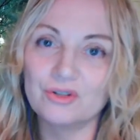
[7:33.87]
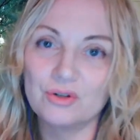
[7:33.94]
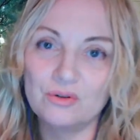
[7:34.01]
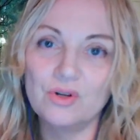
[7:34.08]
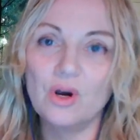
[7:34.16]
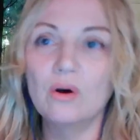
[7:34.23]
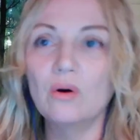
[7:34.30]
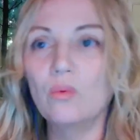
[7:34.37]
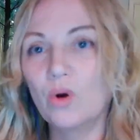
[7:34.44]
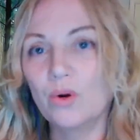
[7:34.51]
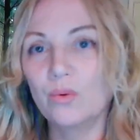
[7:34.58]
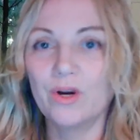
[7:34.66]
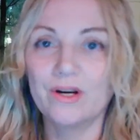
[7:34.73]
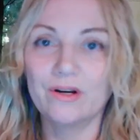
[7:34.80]
to know
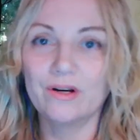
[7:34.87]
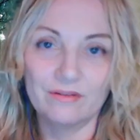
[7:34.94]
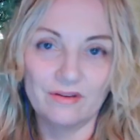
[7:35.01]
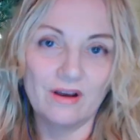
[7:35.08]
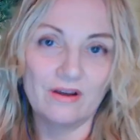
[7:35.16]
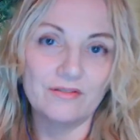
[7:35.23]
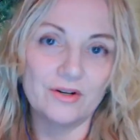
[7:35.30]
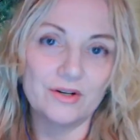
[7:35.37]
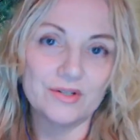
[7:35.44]
one way or the other.